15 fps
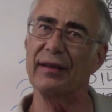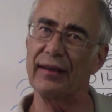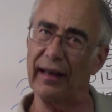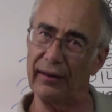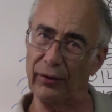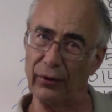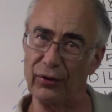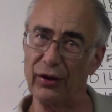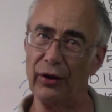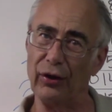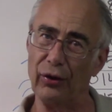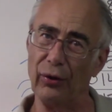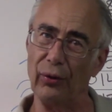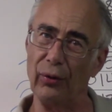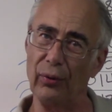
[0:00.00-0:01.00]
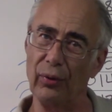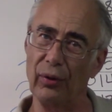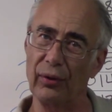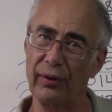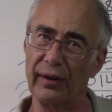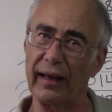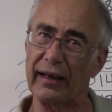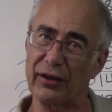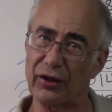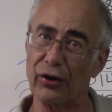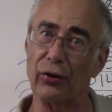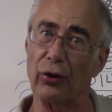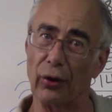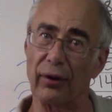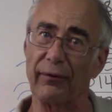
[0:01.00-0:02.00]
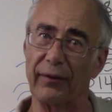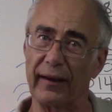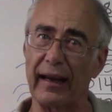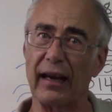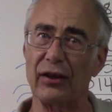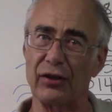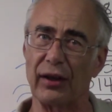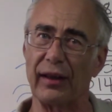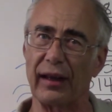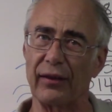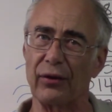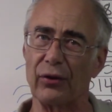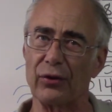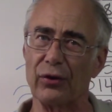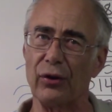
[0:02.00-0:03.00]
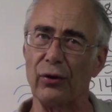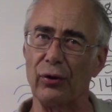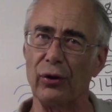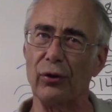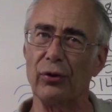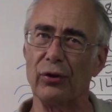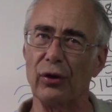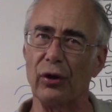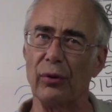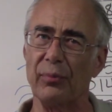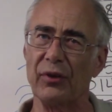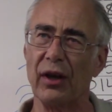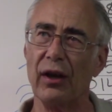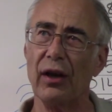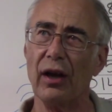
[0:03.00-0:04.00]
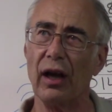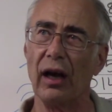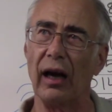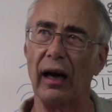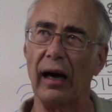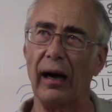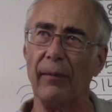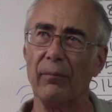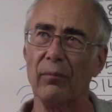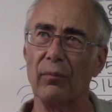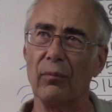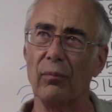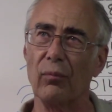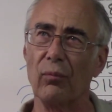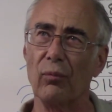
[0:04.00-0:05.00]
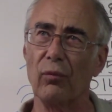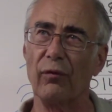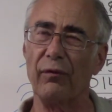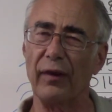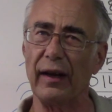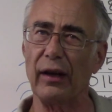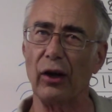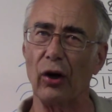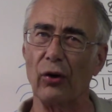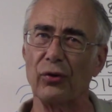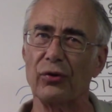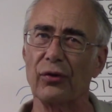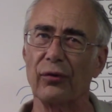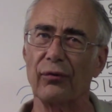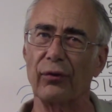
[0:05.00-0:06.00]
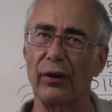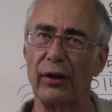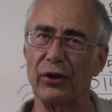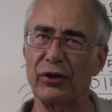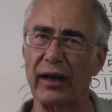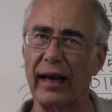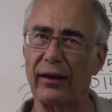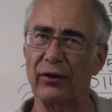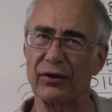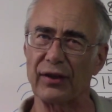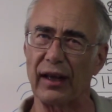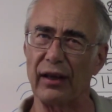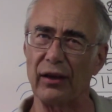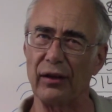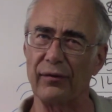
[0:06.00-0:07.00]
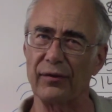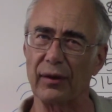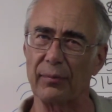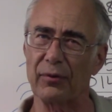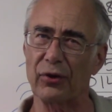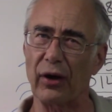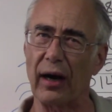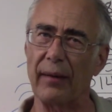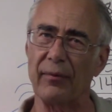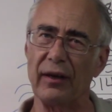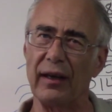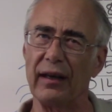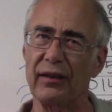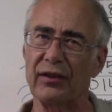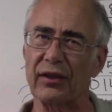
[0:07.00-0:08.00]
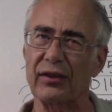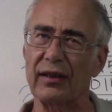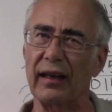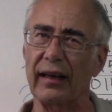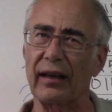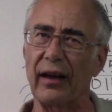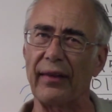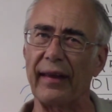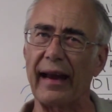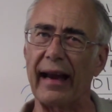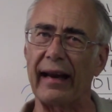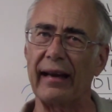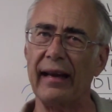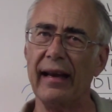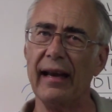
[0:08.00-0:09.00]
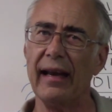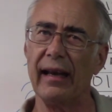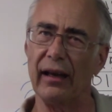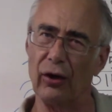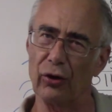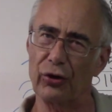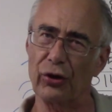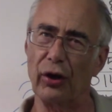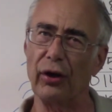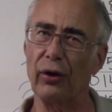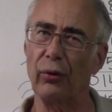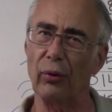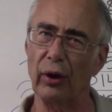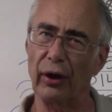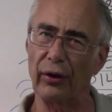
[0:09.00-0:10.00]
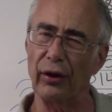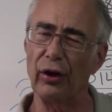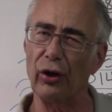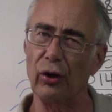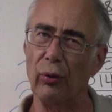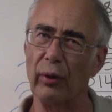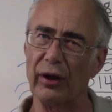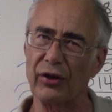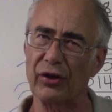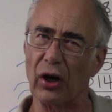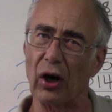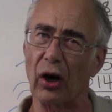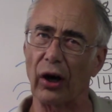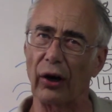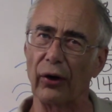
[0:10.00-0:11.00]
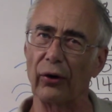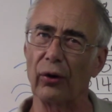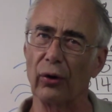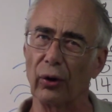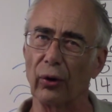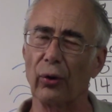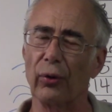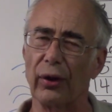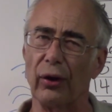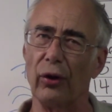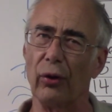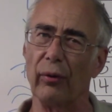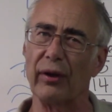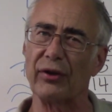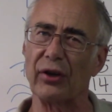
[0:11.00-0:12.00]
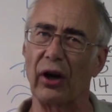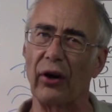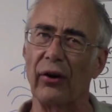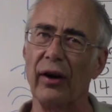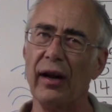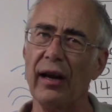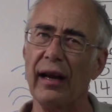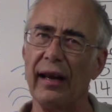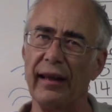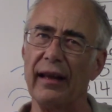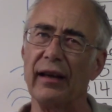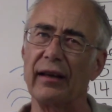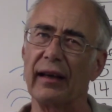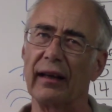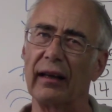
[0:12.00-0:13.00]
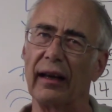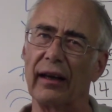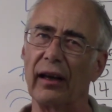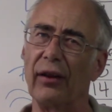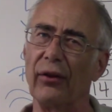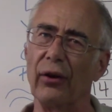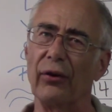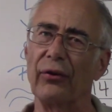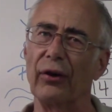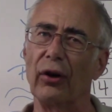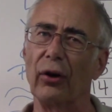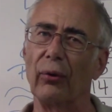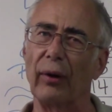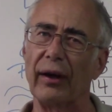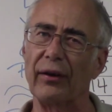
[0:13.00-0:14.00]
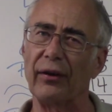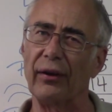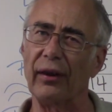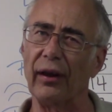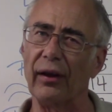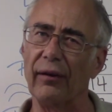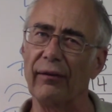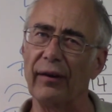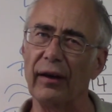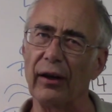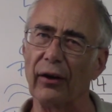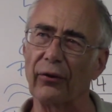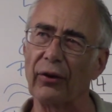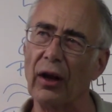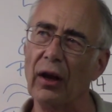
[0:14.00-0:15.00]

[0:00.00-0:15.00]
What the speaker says: that there's that's your notification that there's new YouTube's videos for the channels that you've subscribed. You just click on that and it'll show you where the new ones are or who the new ones are, and then you can click on those and go right to the videos.